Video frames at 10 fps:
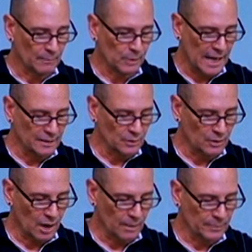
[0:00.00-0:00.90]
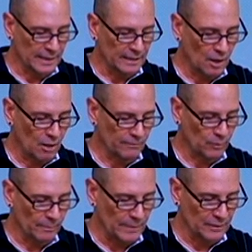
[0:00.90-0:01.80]
brand new carpeting in all
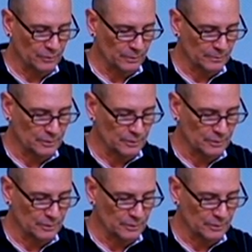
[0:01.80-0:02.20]
4 bedrooms,